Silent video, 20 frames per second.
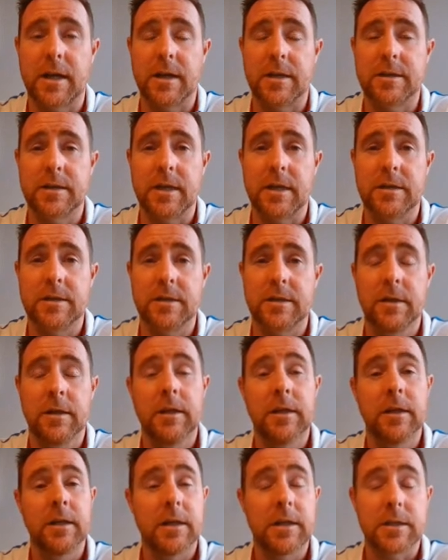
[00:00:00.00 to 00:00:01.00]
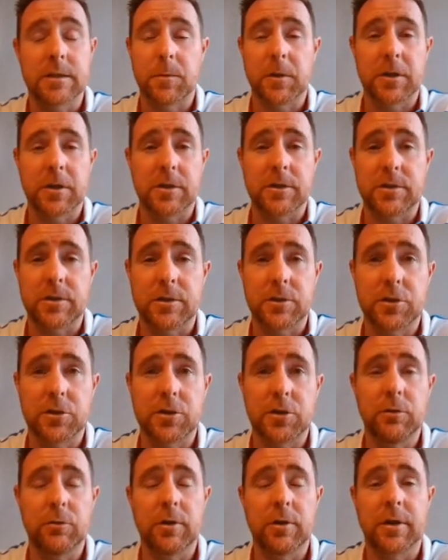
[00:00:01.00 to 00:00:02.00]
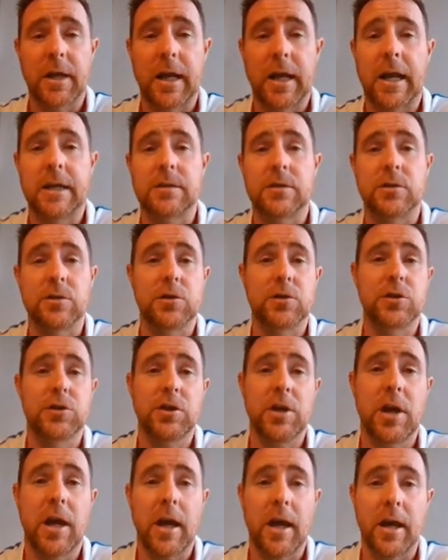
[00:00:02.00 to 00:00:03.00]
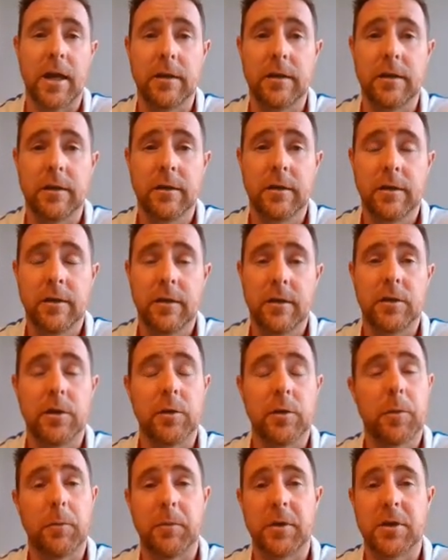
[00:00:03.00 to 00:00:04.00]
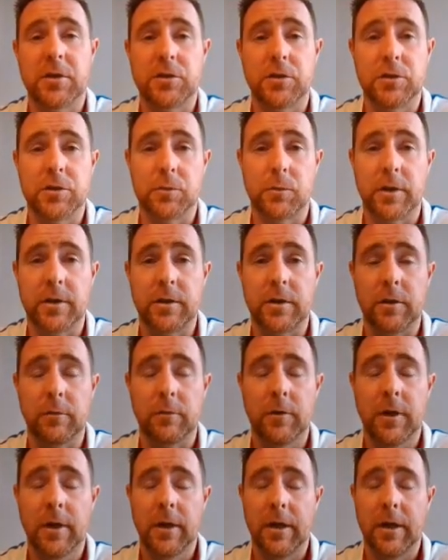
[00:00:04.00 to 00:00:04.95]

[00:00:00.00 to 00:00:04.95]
access, it's because the student hasn't shared the permissions with you.